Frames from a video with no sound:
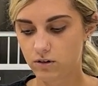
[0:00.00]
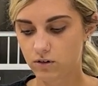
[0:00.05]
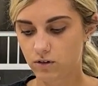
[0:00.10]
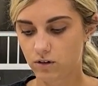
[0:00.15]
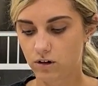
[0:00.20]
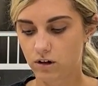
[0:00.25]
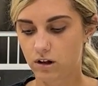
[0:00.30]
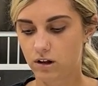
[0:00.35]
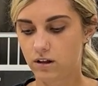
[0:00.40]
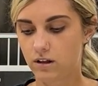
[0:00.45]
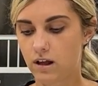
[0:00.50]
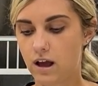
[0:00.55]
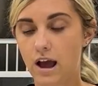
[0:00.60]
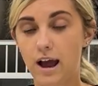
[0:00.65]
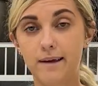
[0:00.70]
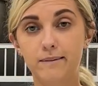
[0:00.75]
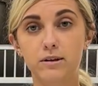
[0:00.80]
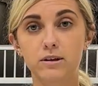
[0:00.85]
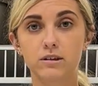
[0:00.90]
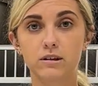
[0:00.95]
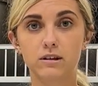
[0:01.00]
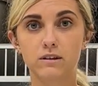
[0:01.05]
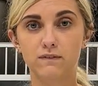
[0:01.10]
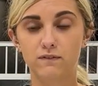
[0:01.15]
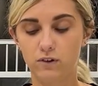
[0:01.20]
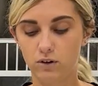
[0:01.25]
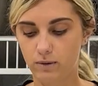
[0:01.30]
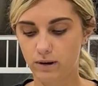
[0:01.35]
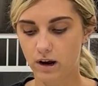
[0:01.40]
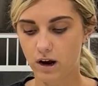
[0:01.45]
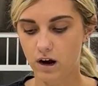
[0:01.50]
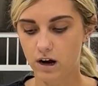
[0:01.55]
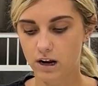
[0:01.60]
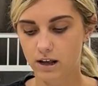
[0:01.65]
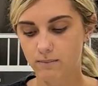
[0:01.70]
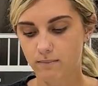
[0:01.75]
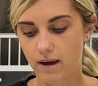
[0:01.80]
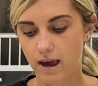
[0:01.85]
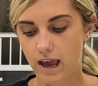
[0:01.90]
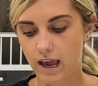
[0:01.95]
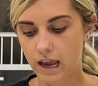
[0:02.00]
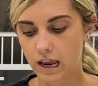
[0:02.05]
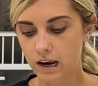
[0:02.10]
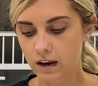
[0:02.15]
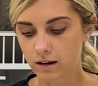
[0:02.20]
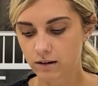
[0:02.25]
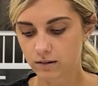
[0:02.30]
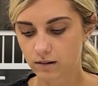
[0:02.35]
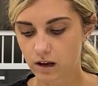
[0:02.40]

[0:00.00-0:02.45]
gruel, I'm using the food we already made.